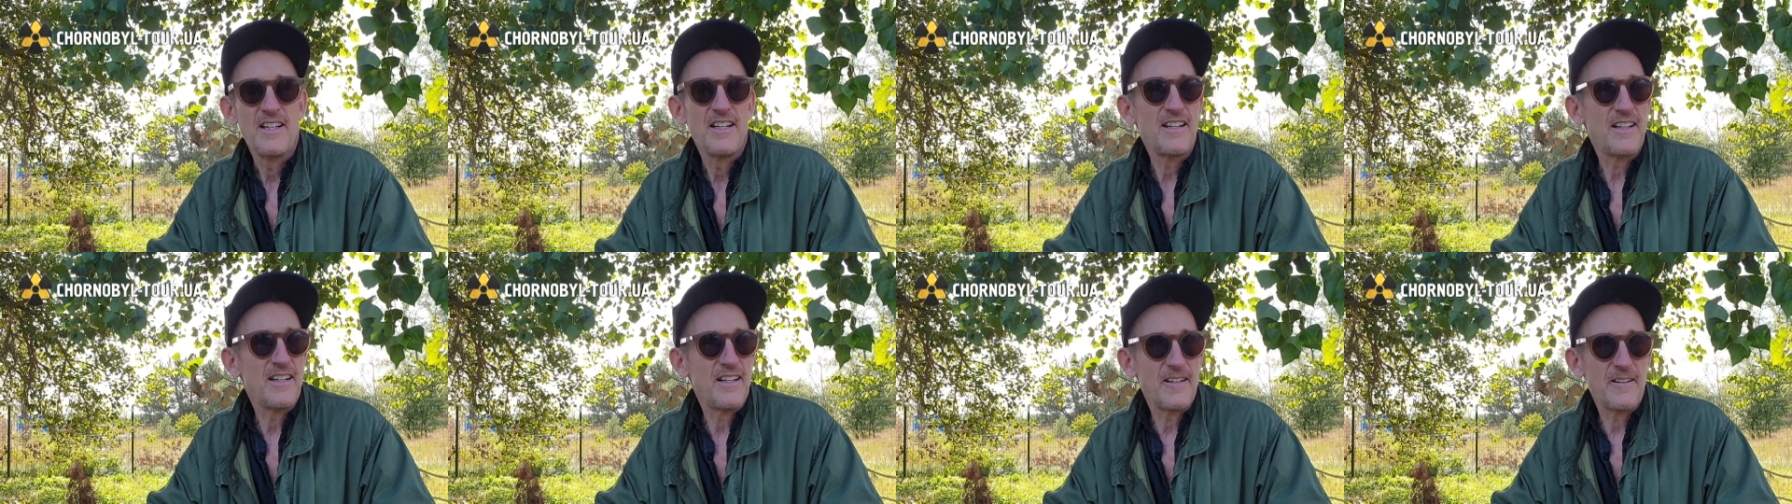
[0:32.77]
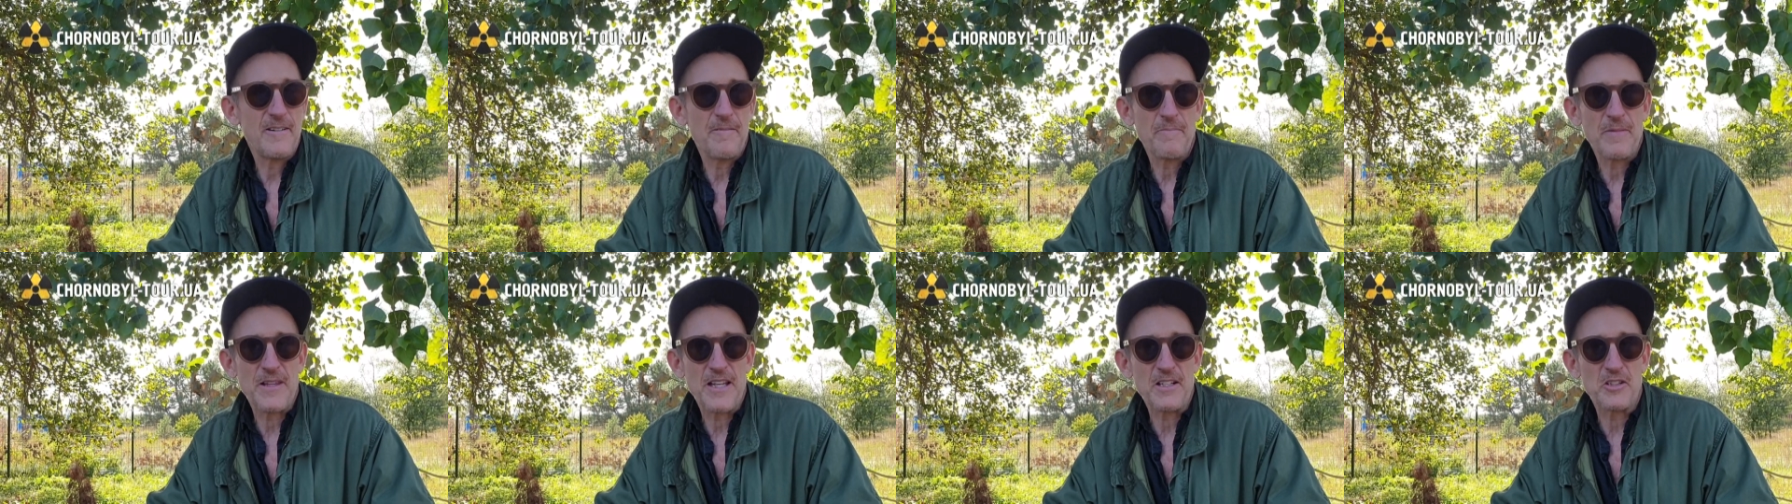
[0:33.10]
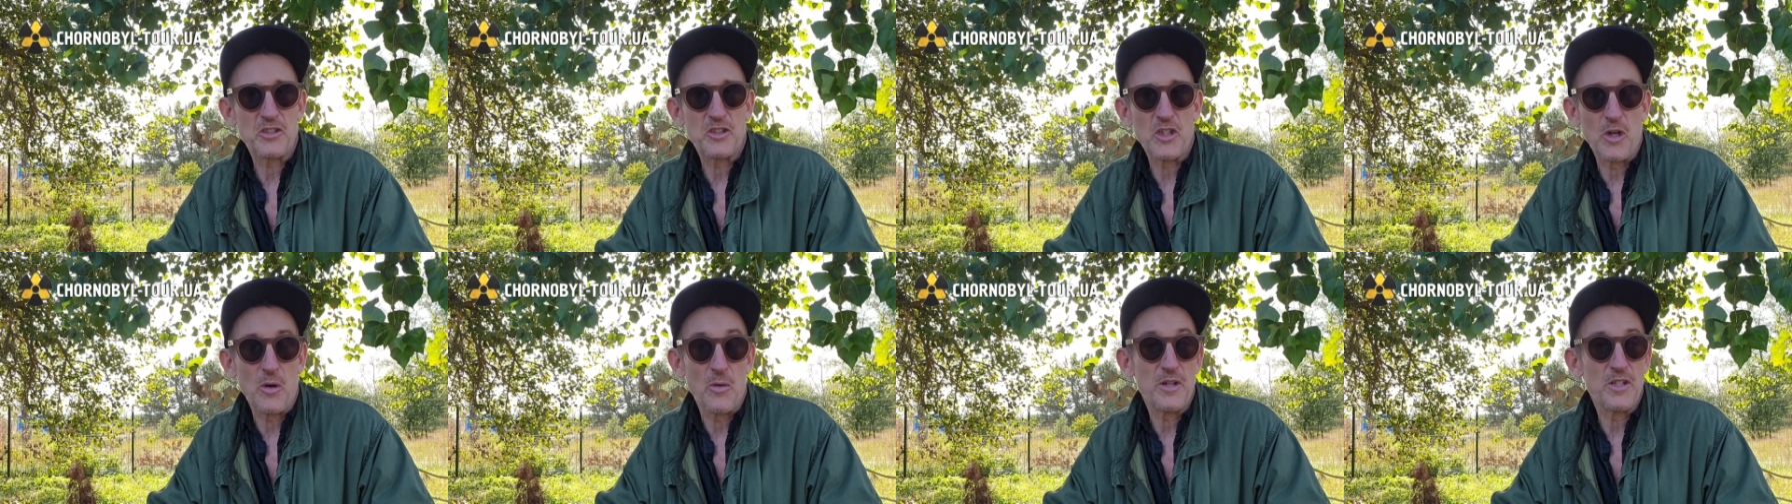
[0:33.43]
um, and
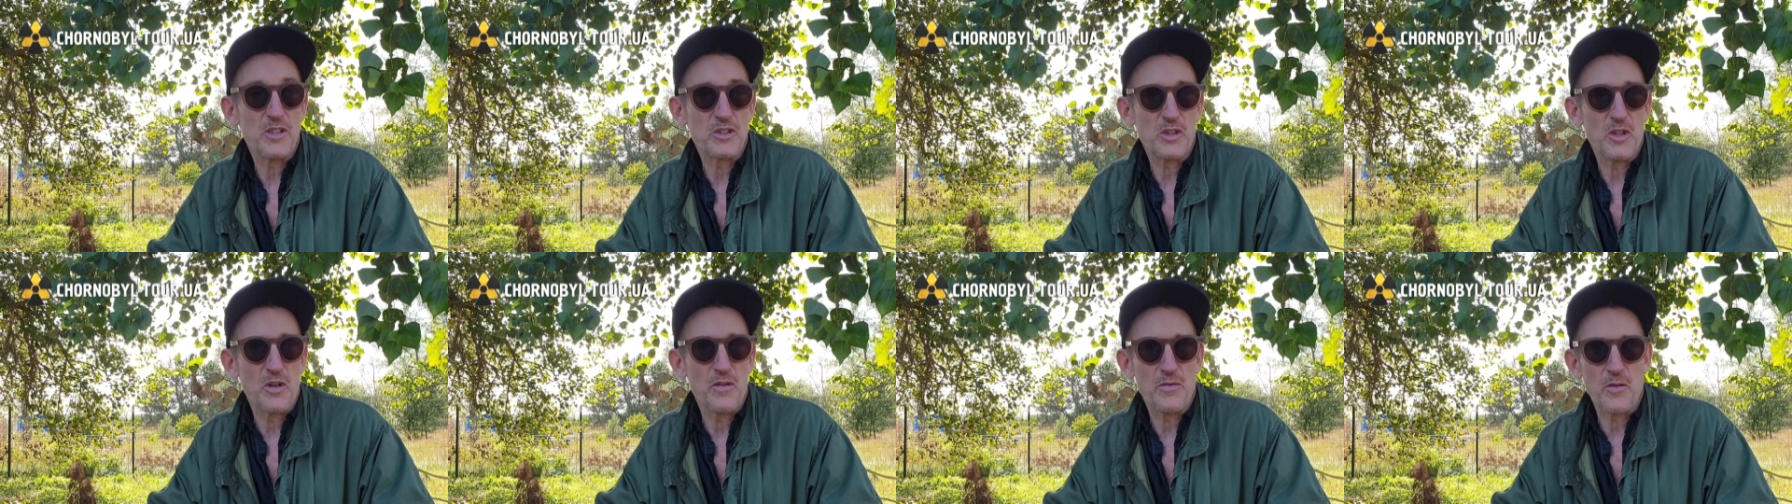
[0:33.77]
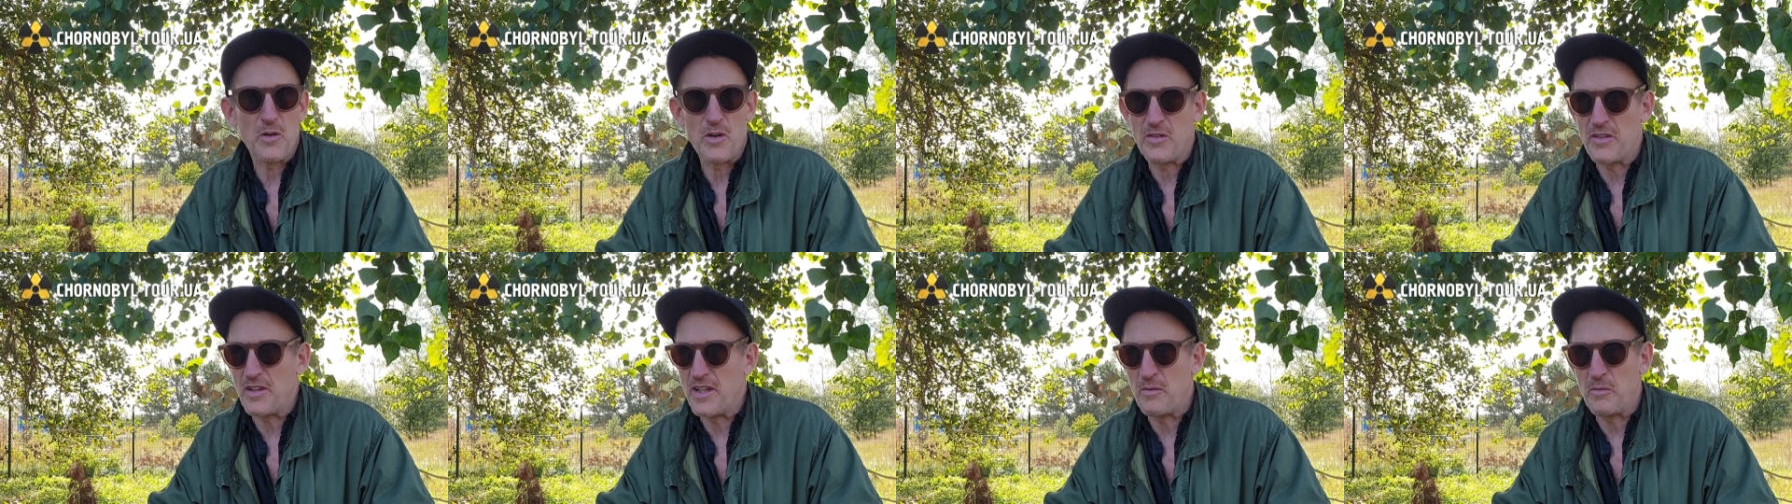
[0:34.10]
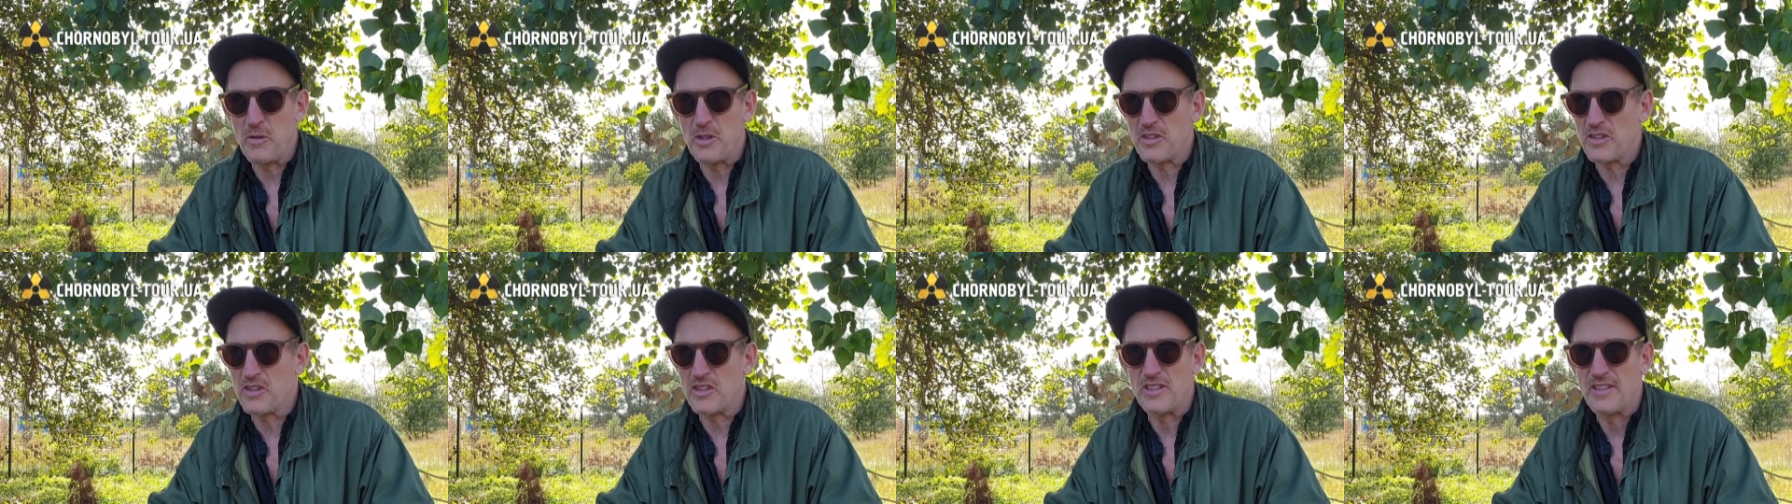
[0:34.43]
so on and so forth. It
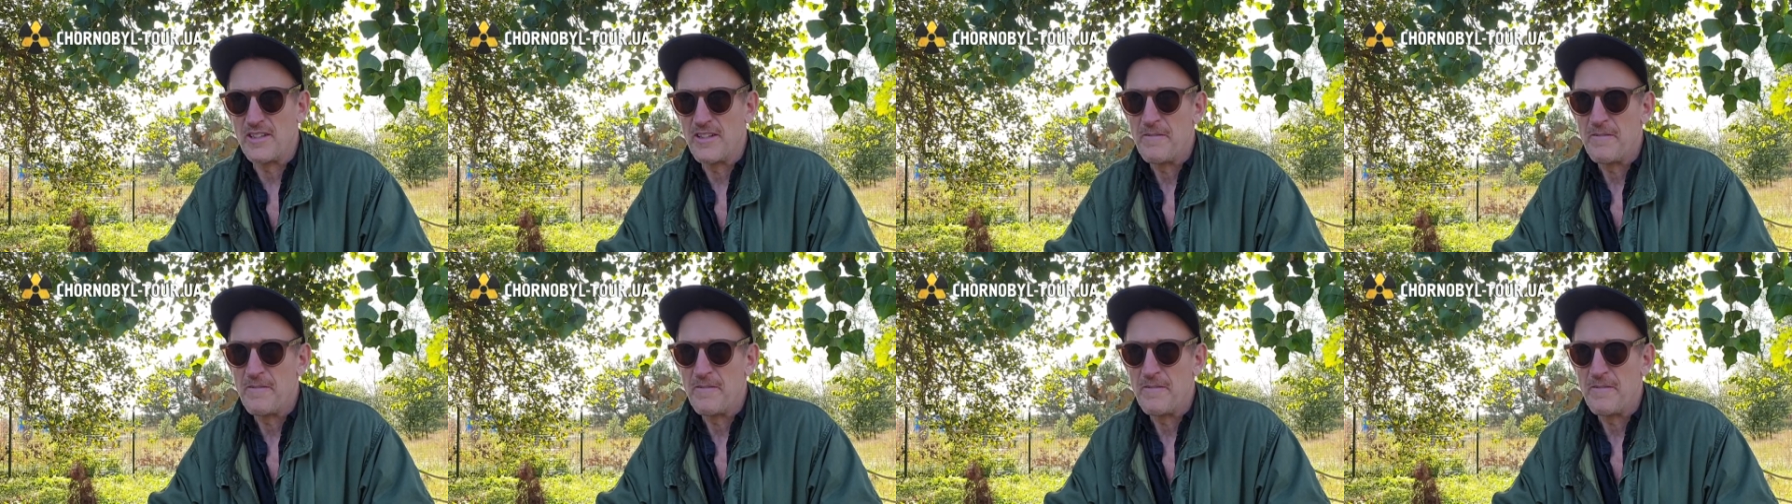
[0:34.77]
was,